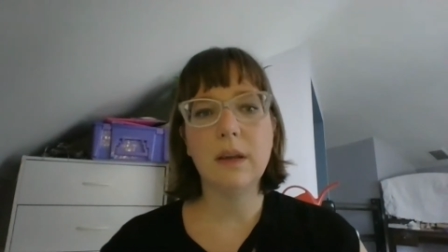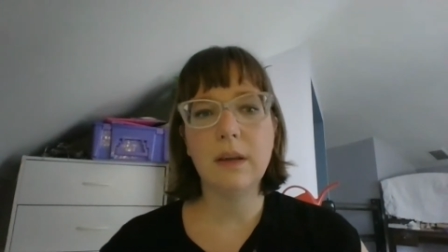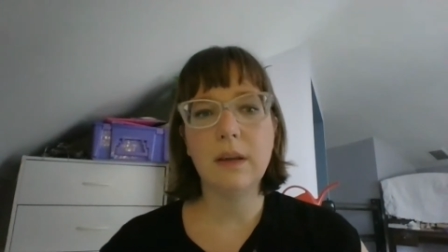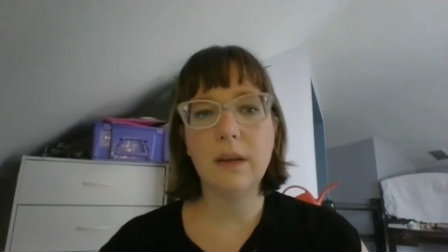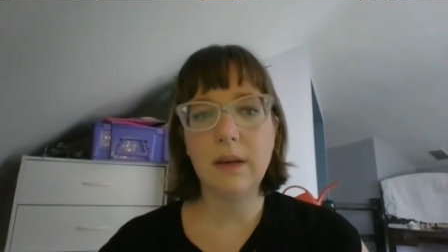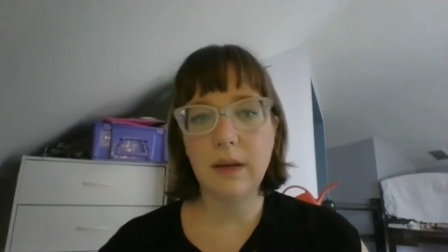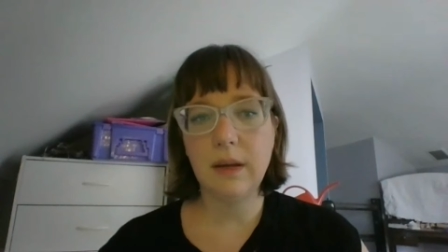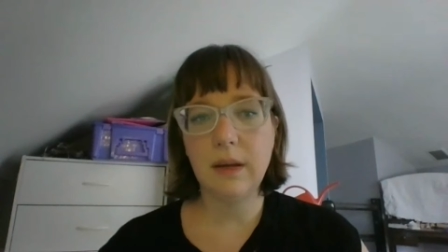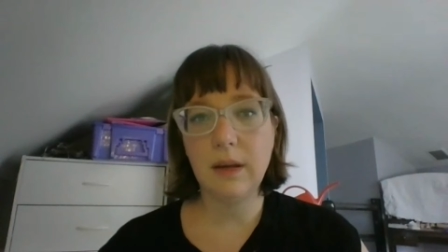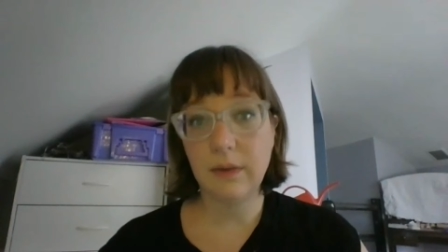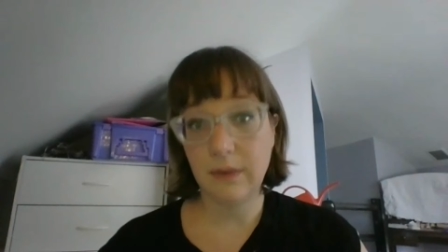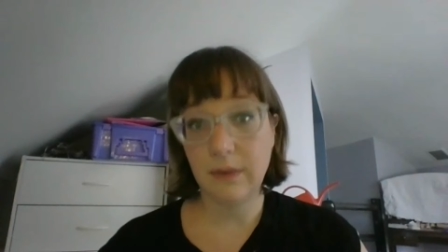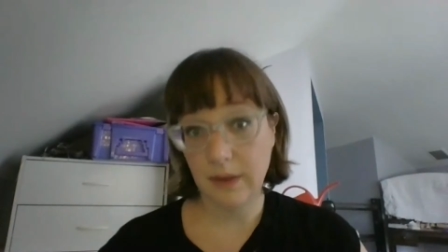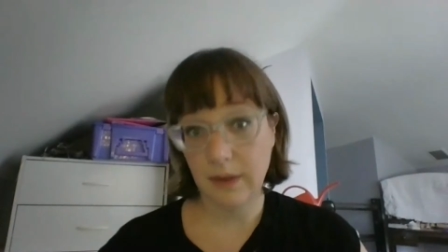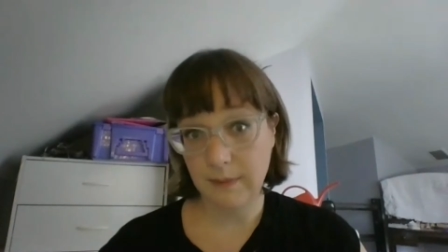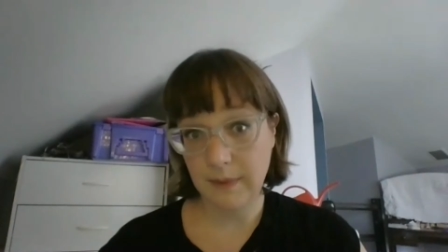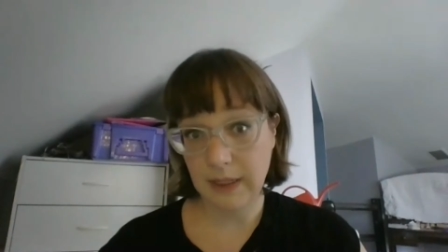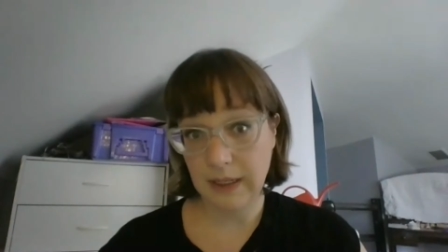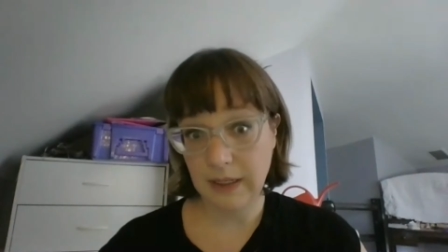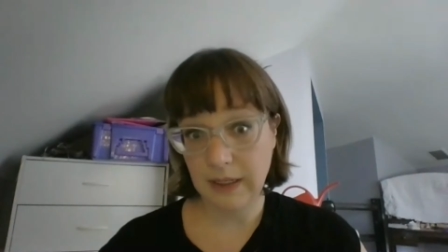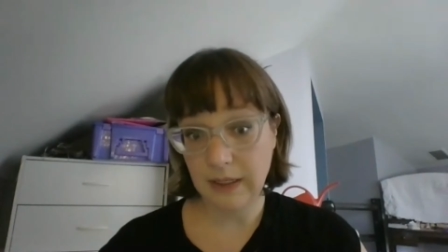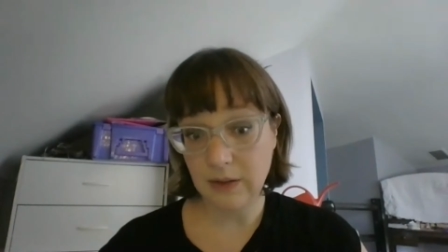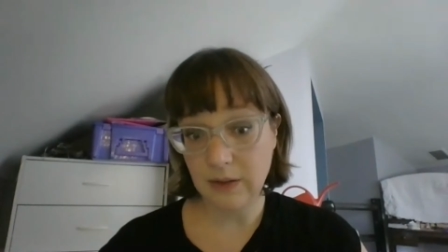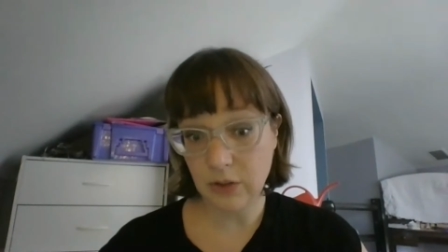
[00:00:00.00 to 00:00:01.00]
If I
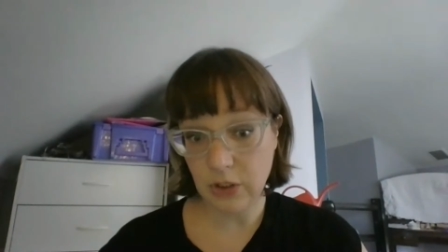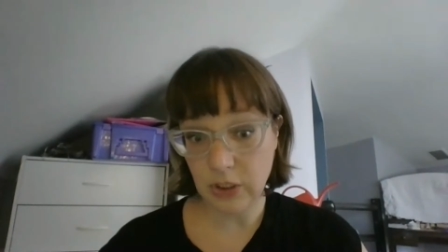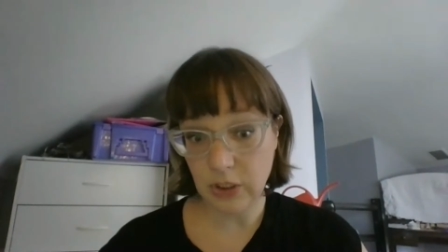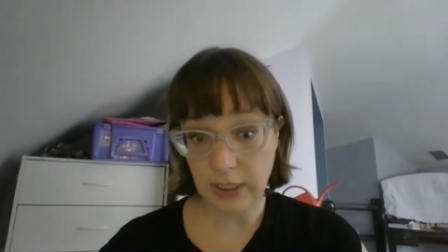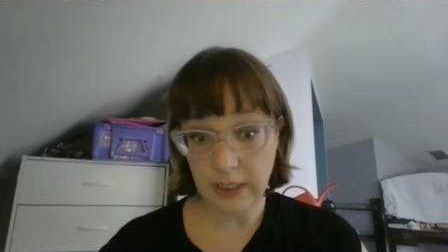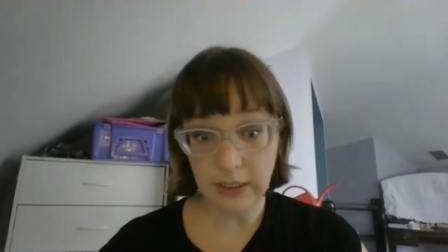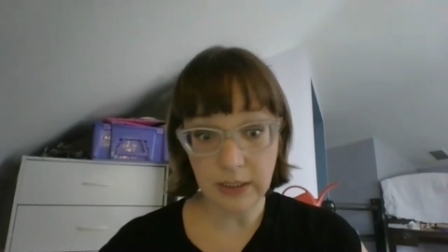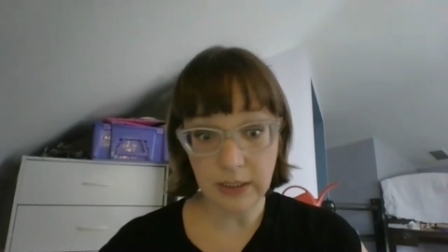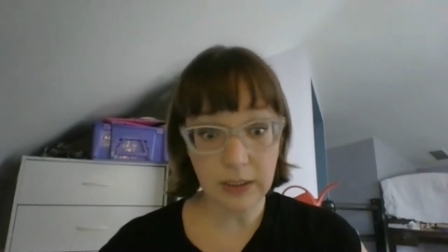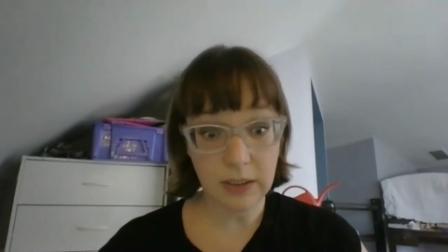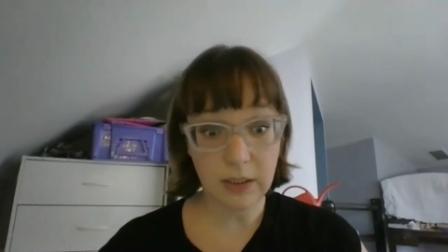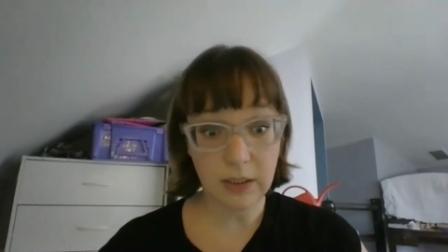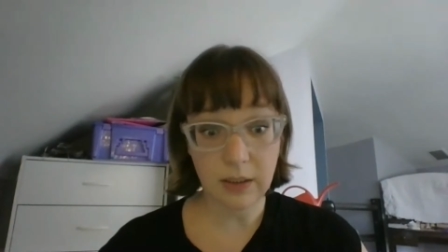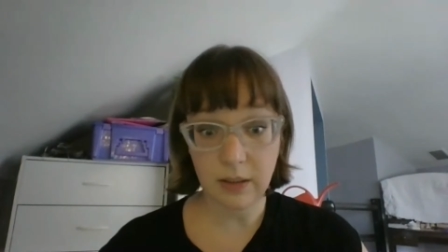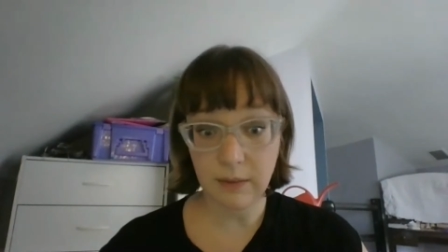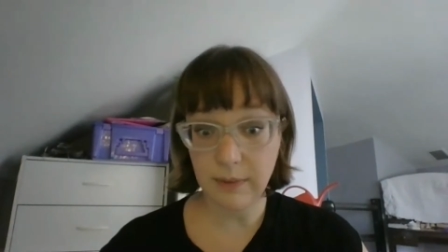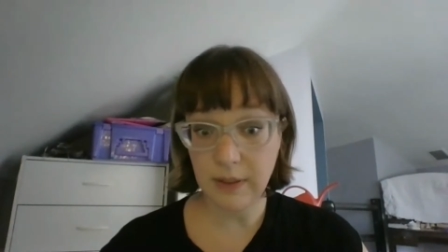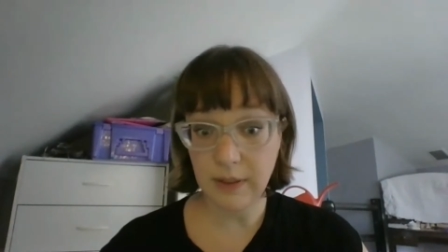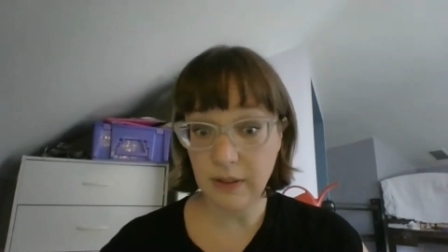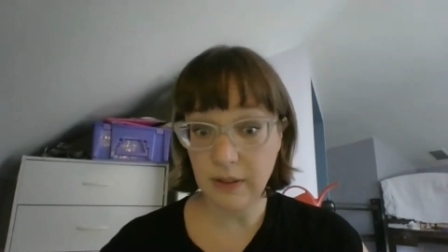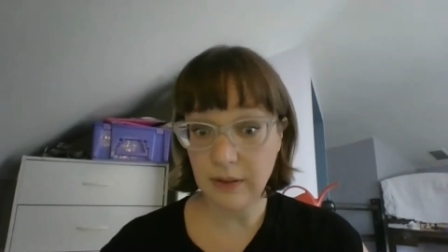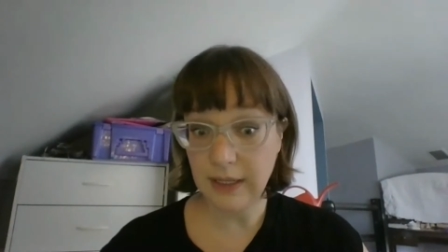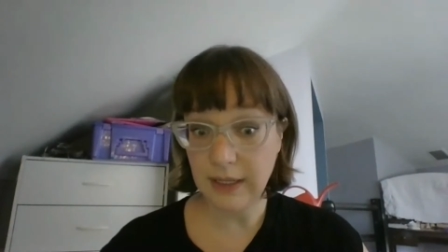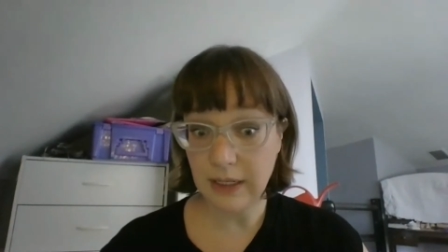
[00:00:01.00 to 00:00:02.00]
may interject,
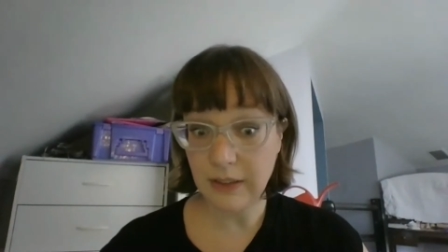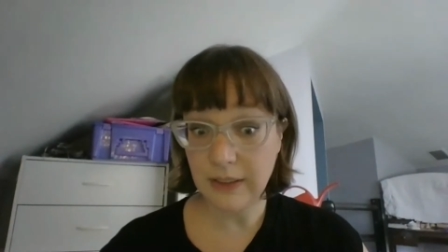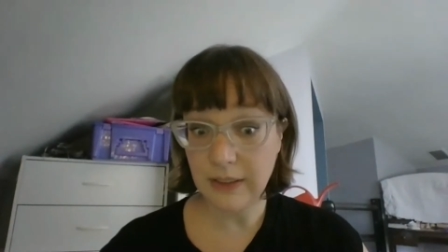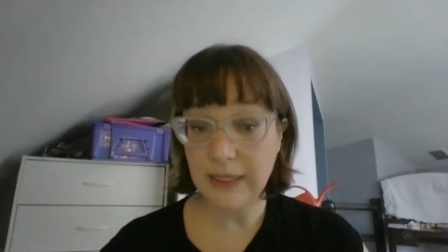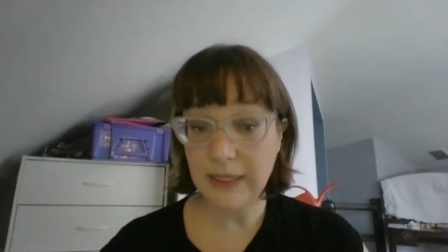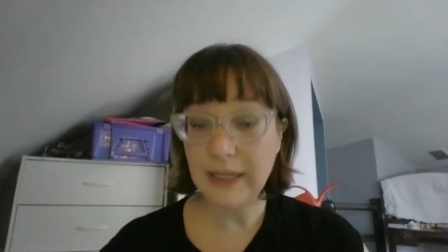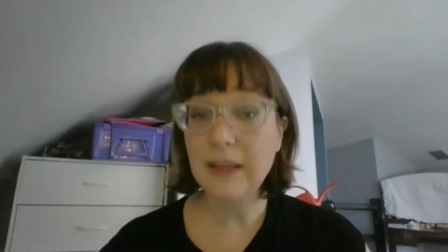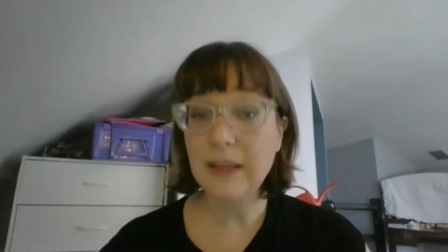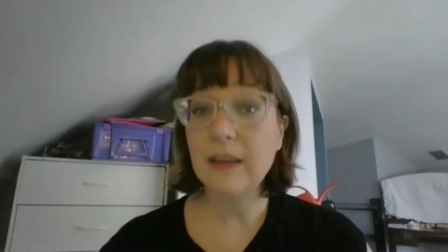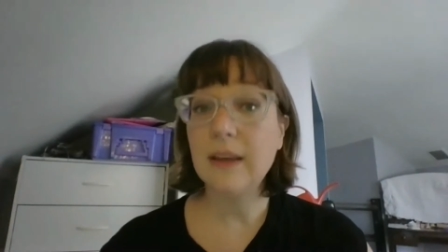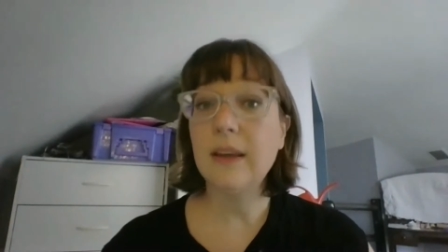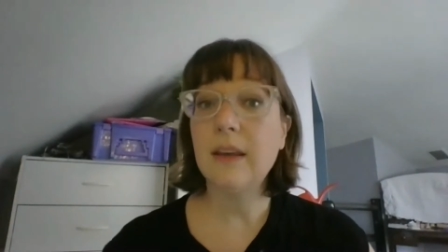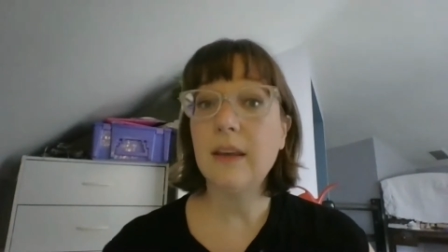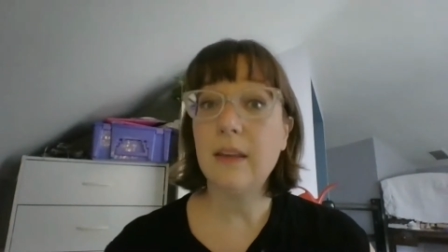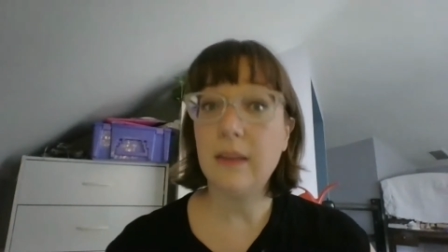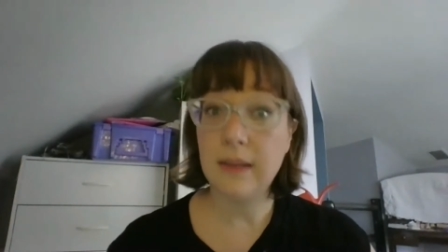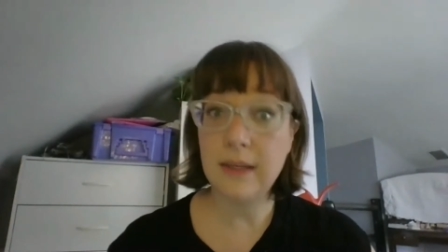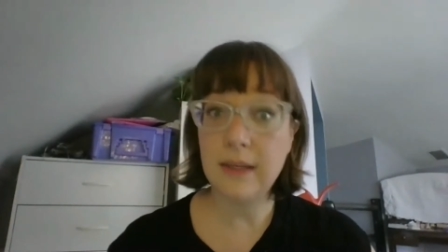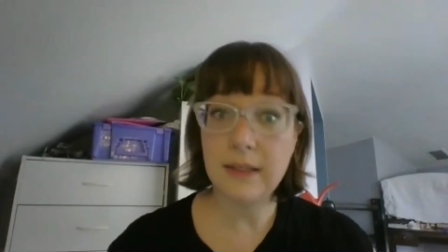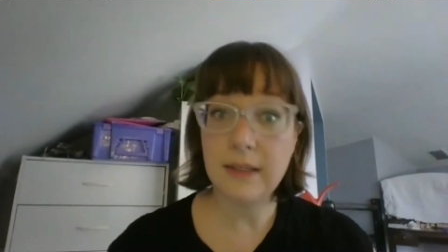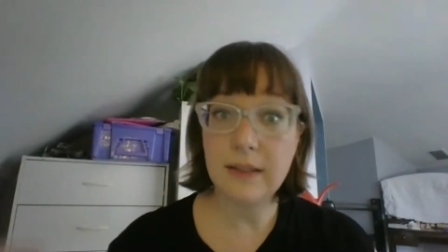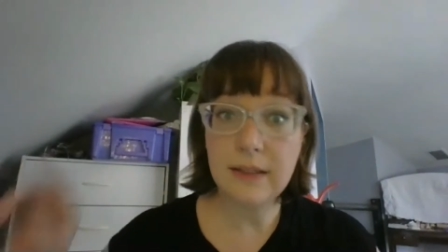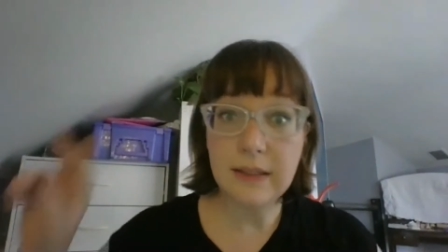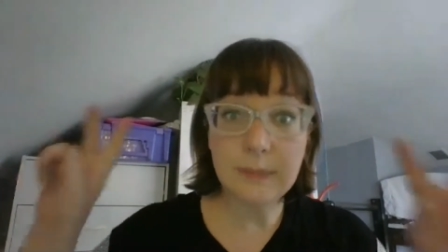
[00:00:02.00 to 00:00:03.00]
parenthetically,
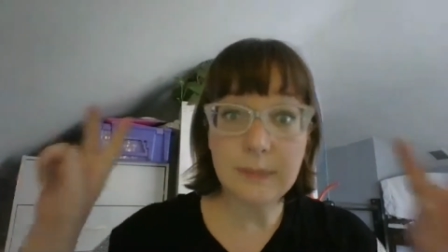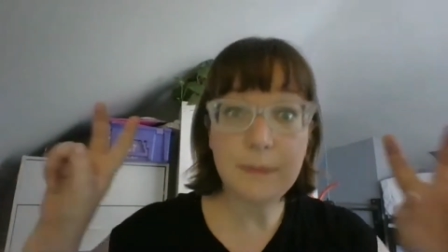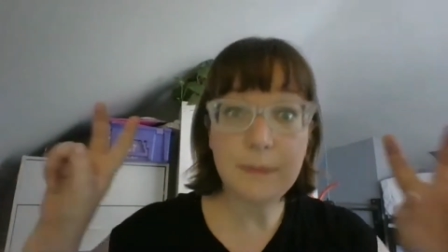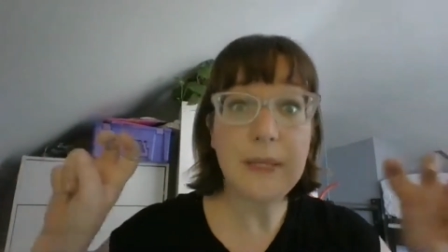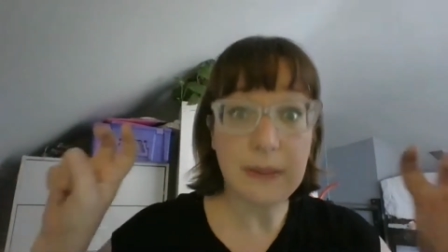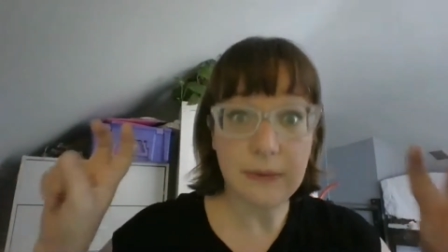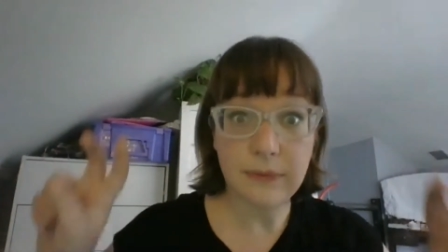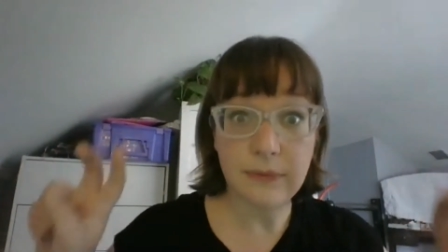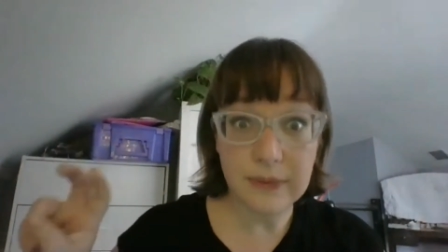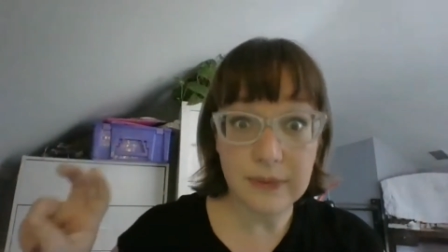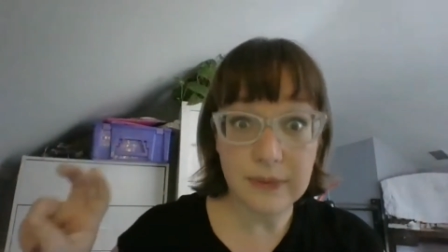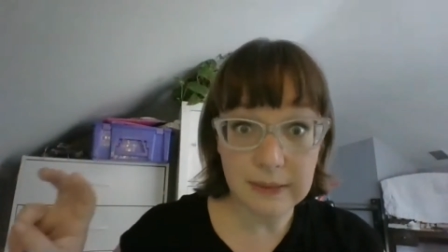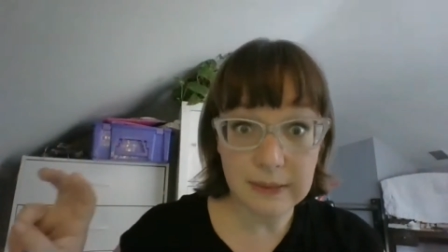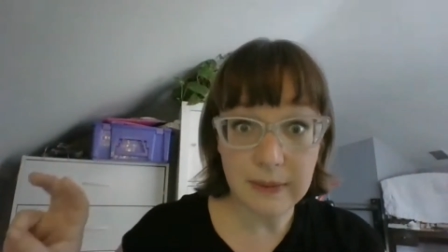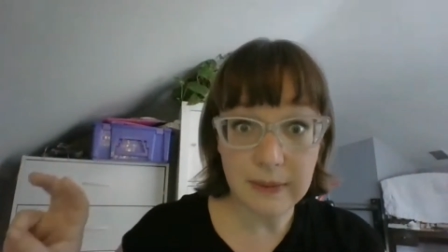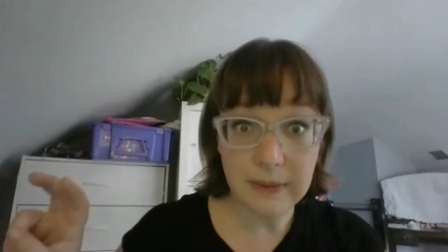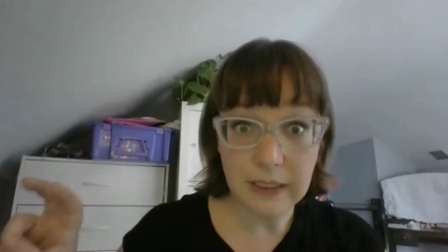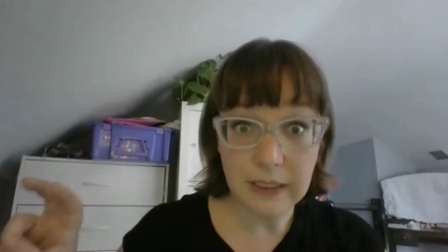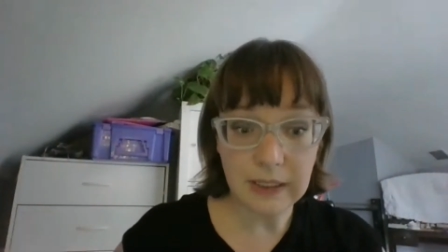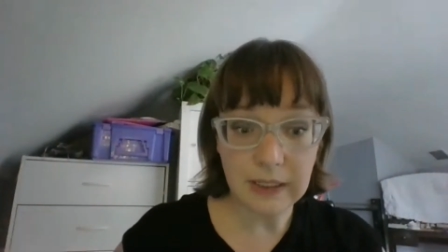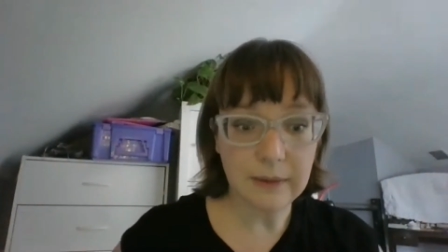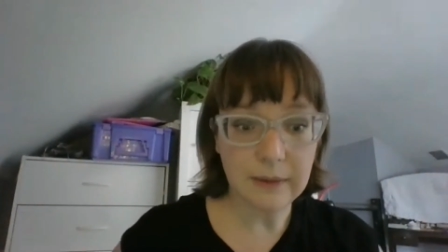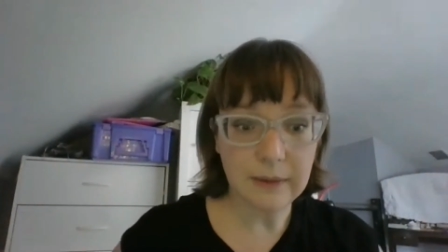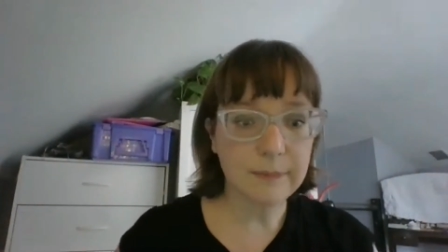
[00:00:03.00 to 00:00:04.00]
this is Beef speaking.